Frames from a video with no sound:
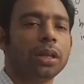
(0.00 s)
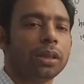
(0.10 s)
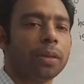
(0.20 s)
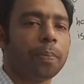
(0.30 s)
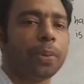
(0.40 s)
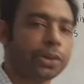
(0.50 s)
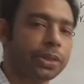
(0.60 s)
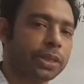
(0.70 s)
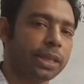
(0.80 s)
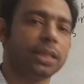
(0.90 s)
The
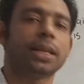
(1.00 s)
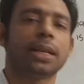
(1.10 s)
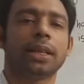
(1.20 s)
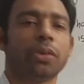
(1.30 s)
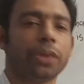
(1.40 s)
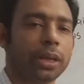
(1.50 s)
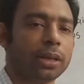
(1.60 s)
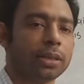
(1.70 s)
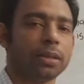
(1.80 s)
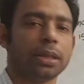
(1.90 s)
parts inside the cortical
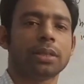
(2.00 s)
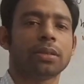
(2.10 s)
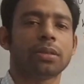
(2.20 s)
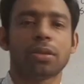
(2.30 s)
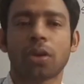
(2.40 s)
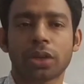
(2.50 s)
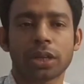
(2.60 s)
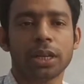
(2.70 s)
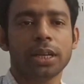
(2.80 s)
region is not